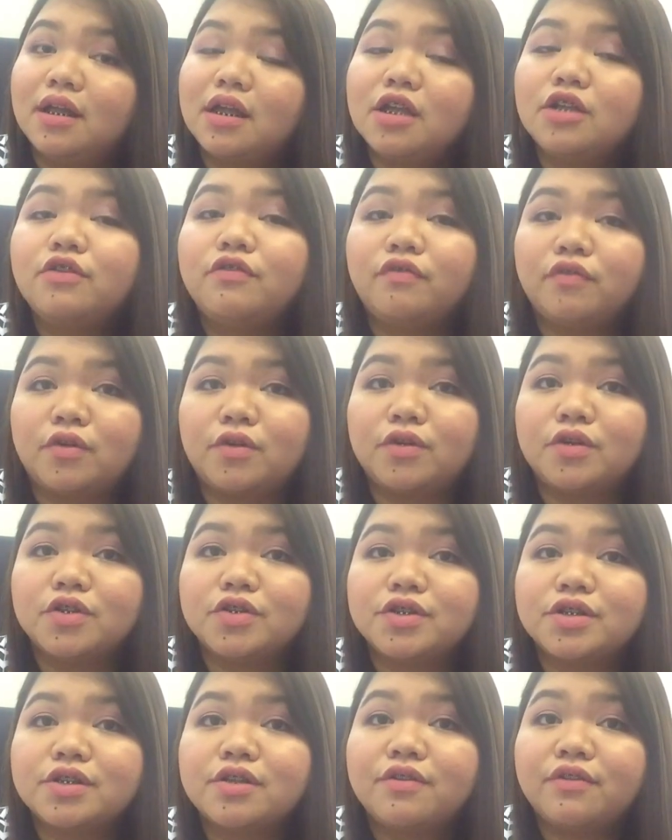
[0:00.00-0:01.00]
and of
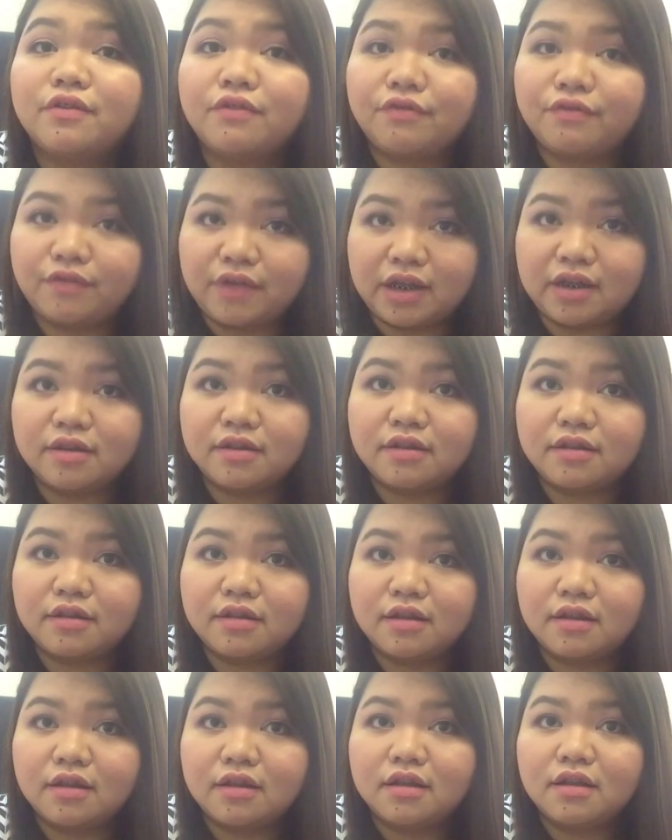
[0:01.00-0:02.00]
course, the faith
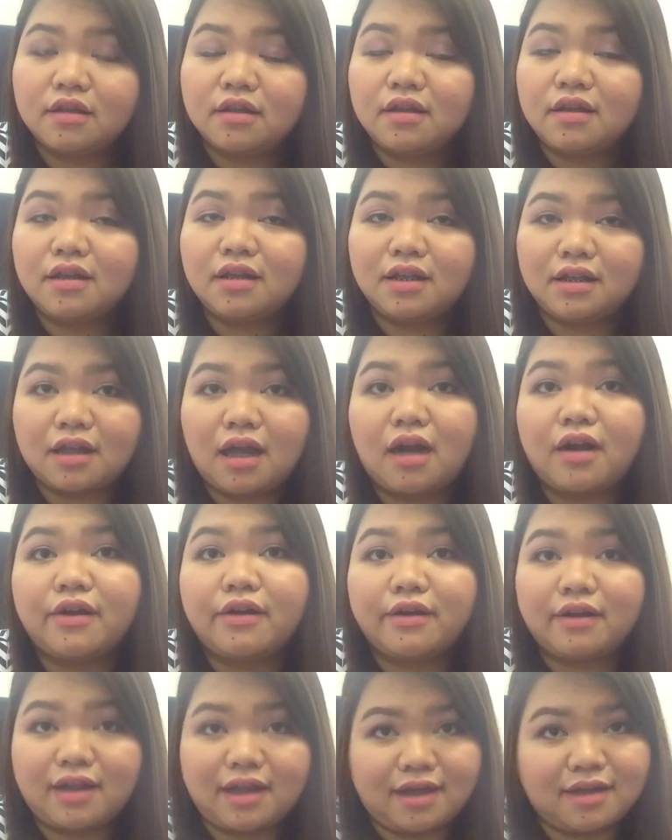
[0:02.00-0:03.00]
in our
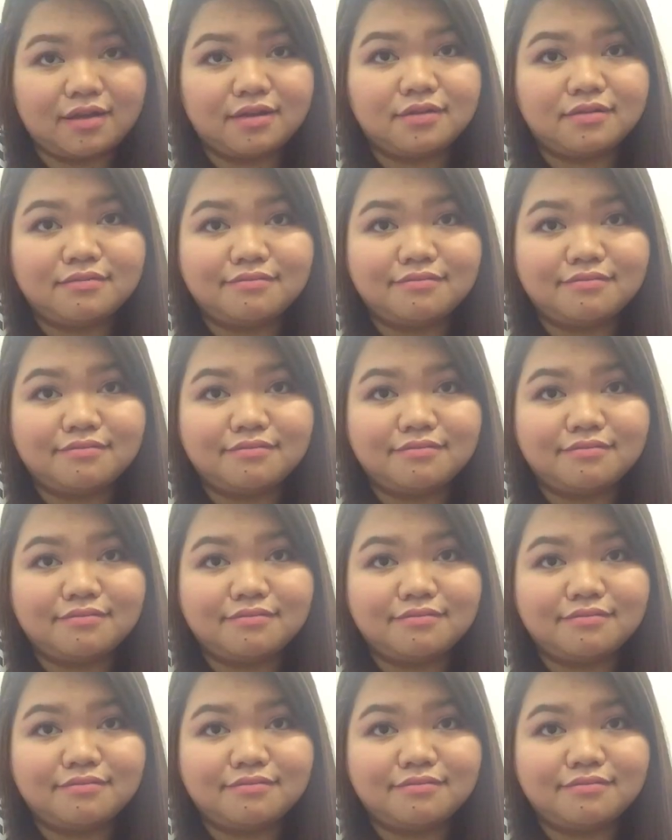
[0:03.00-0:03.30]
God.